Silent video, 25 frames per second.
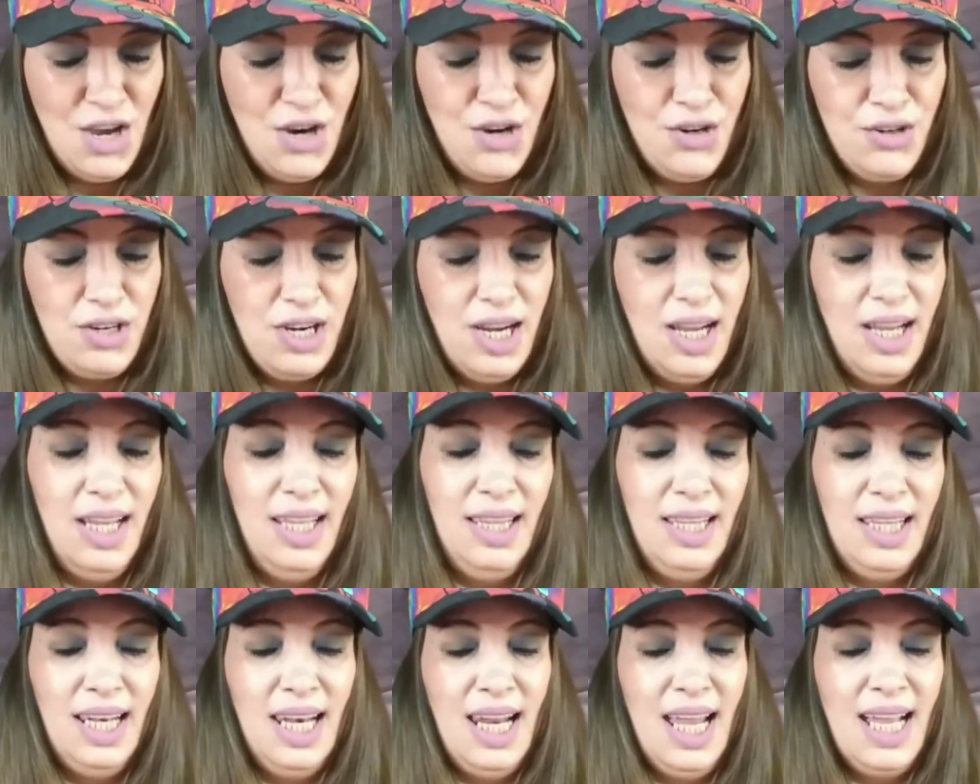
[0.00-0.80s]
All
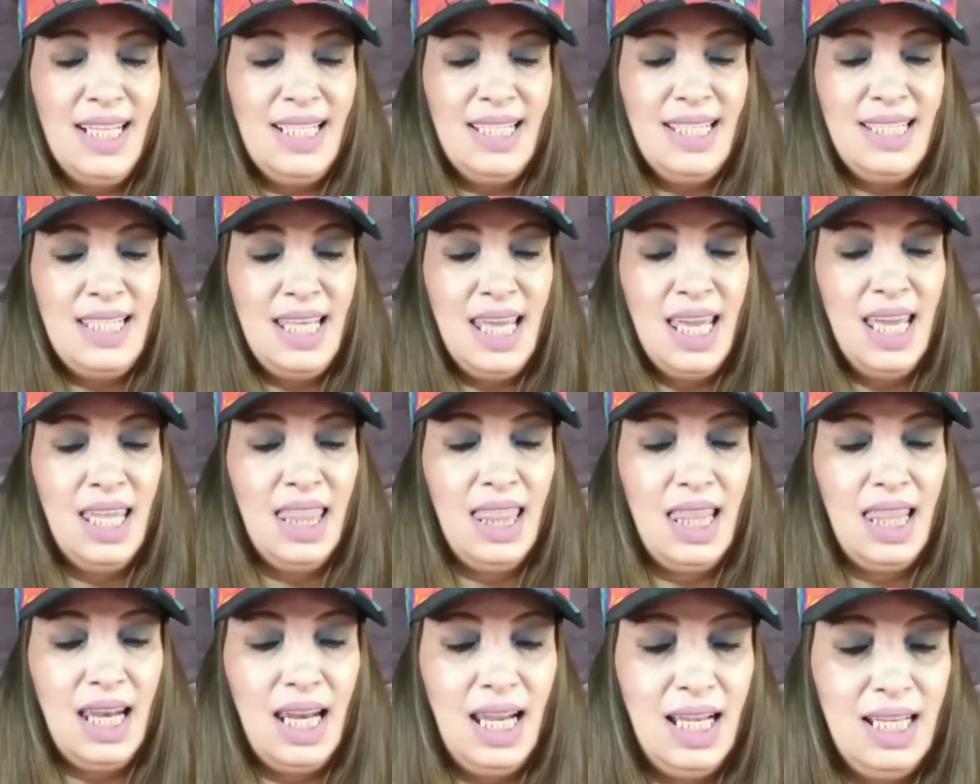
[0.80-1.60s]
right, the next
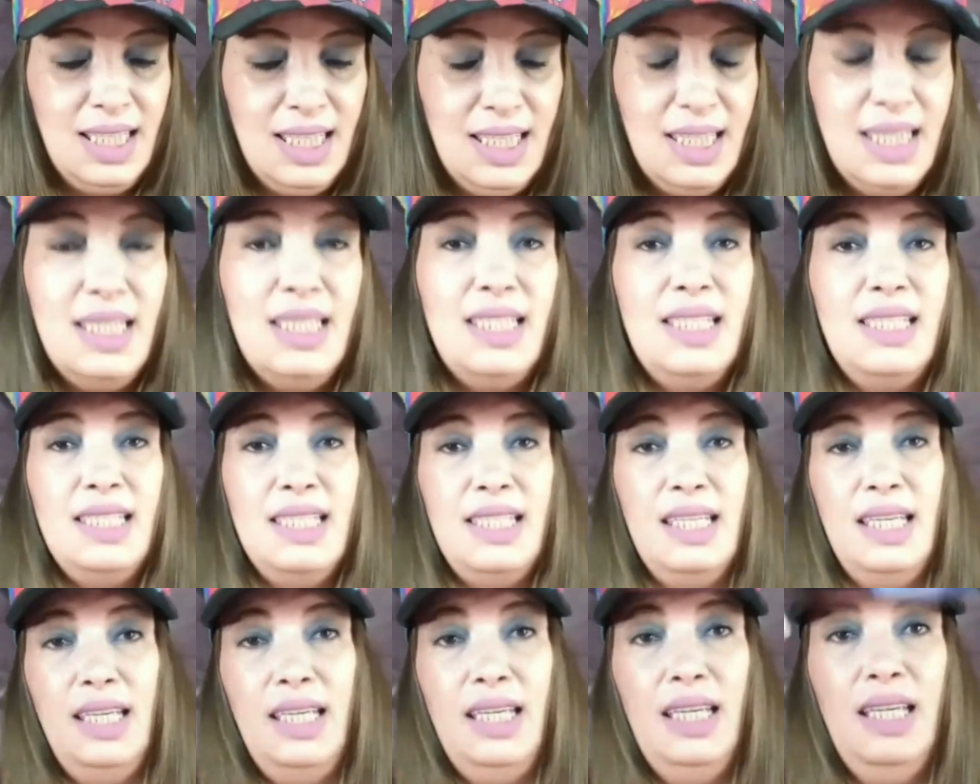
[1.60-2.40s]
thing that I
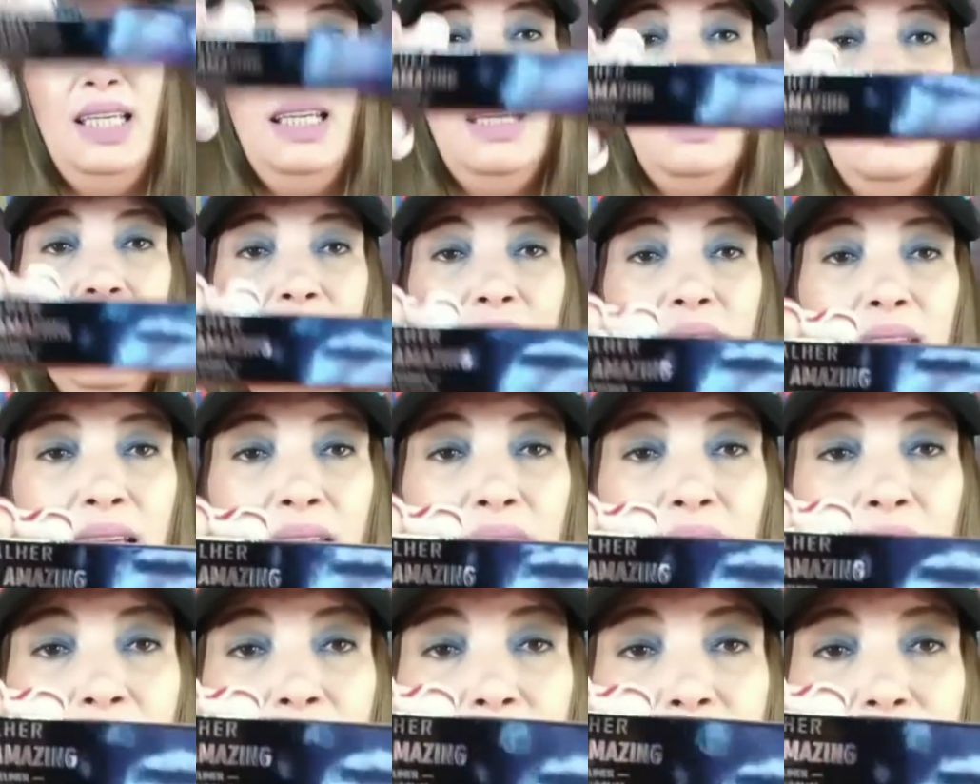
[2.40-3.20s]
see
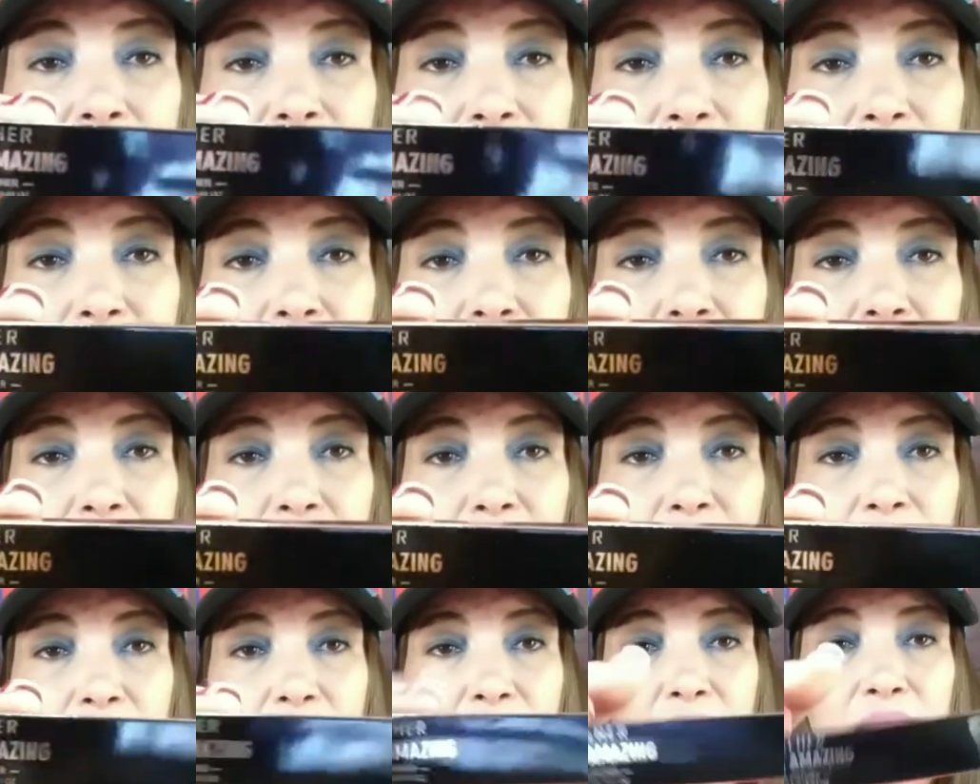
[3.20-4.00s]
is
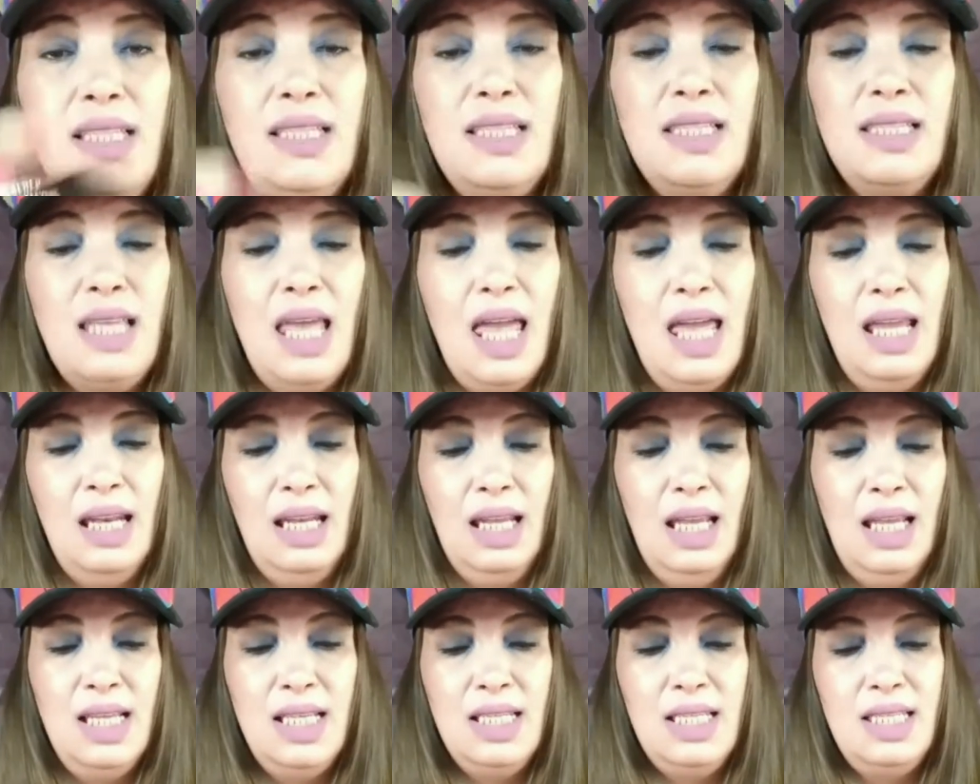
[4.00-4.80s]
this, and
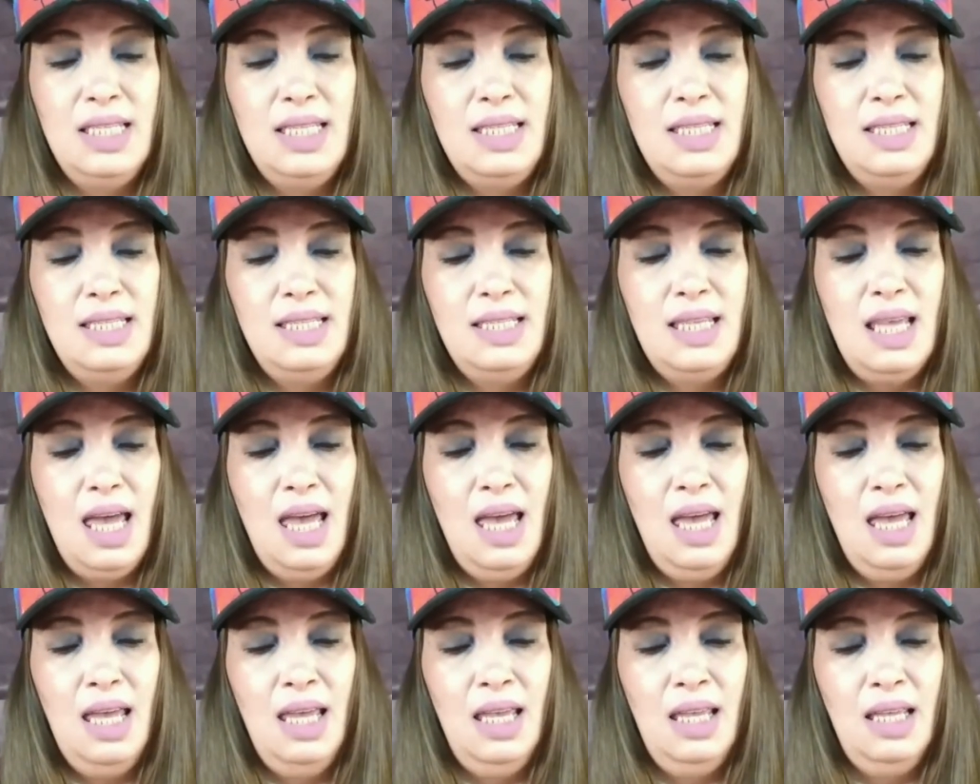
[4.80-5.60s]
it
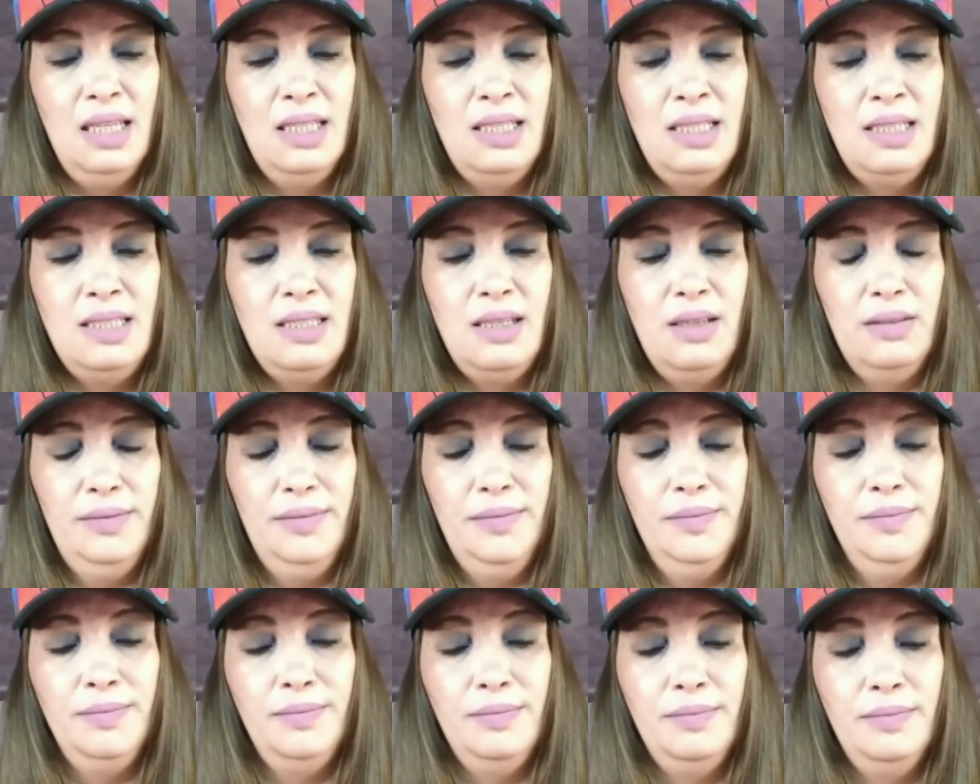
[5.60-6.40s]
says,
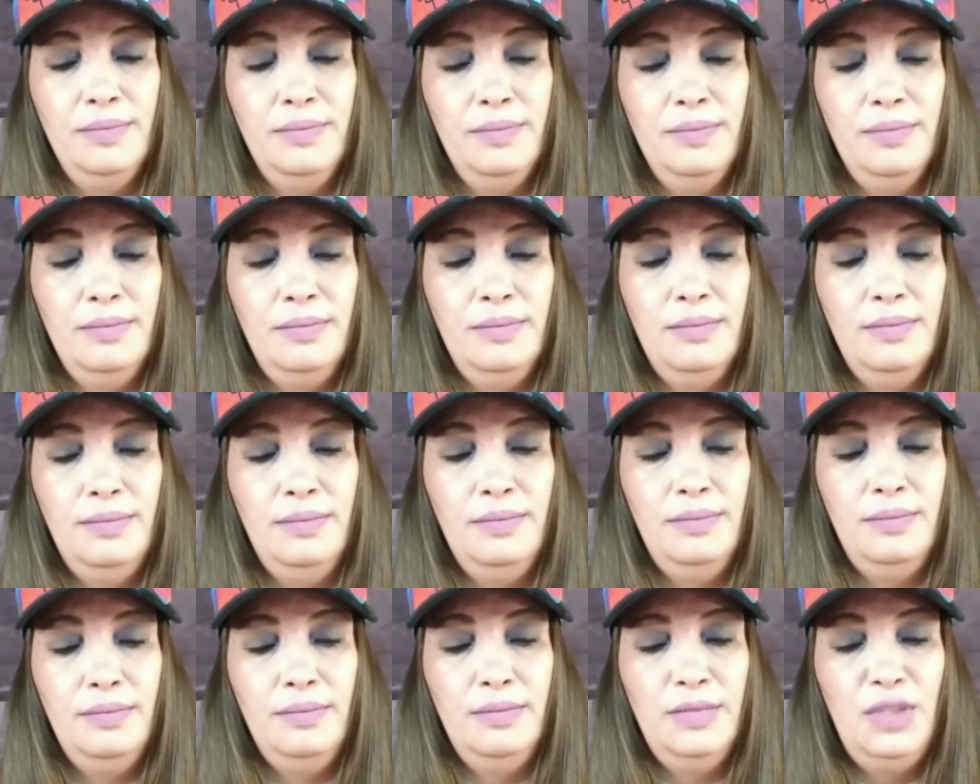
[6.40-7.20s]
mm,
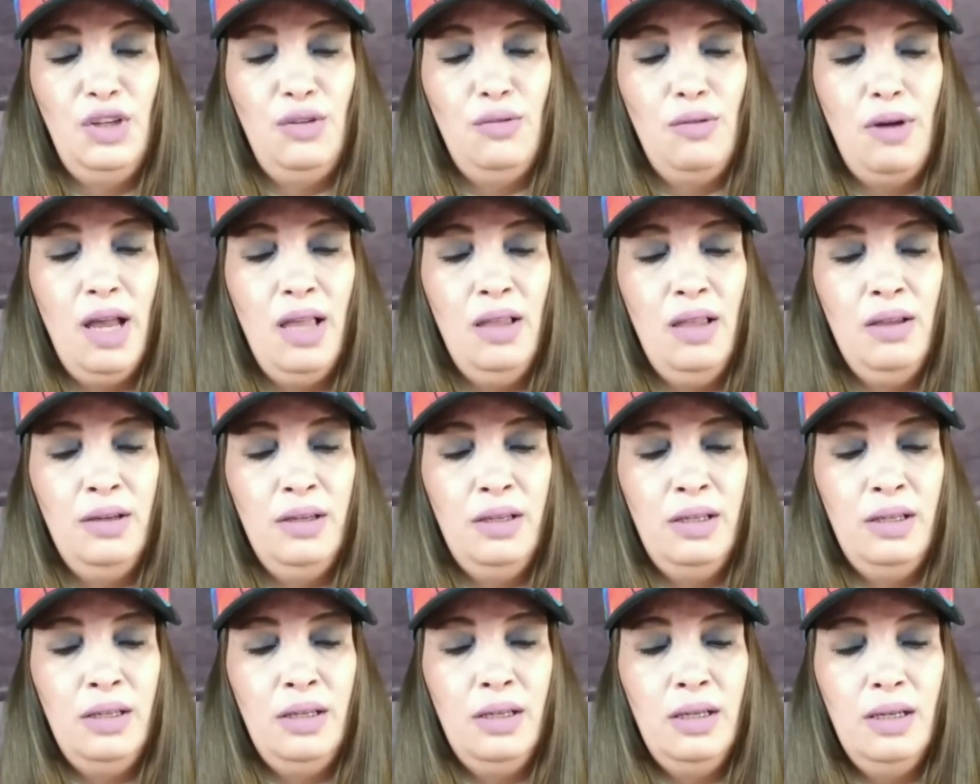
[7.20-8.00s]

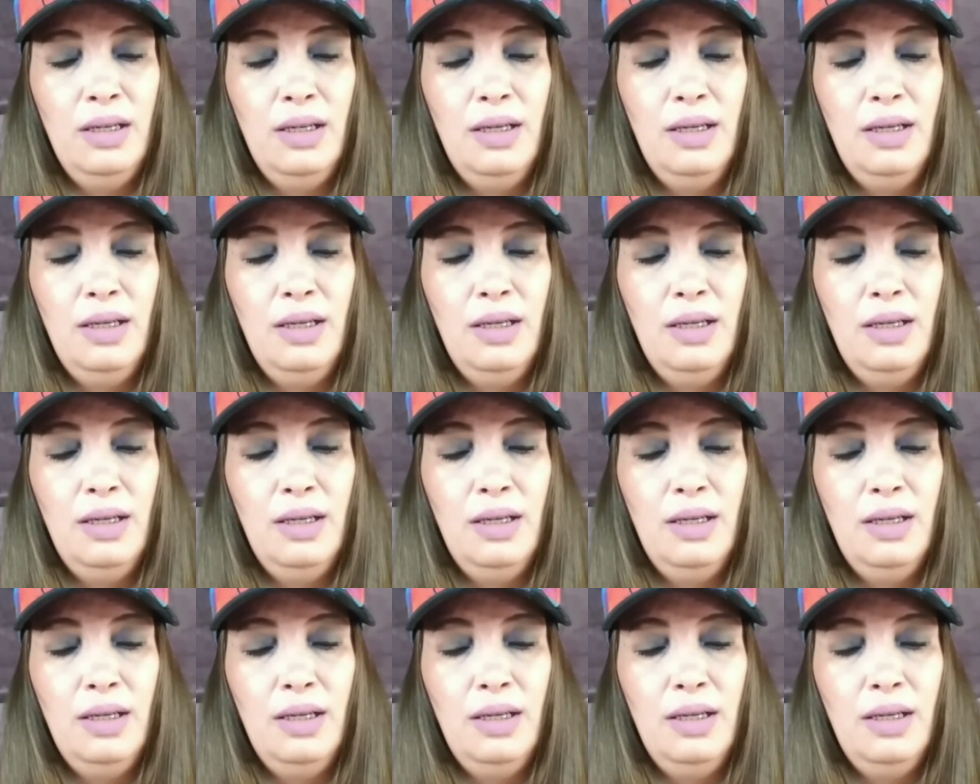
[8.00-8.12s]
Realher,